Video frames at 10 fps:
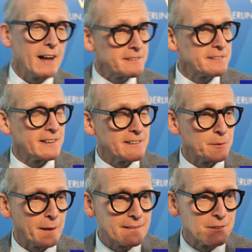artistic
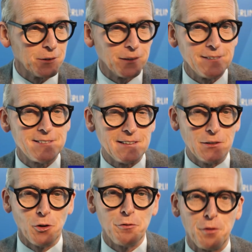director and
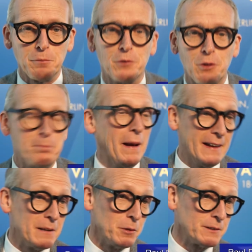CEO from the
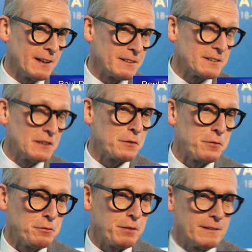Palais des Beaux-Arts, the Center
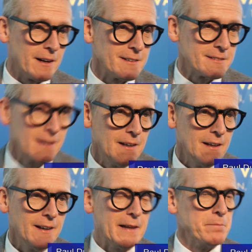for Fine Arts
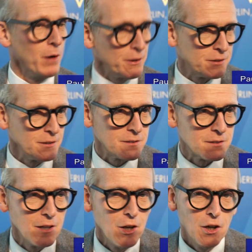in Brussels,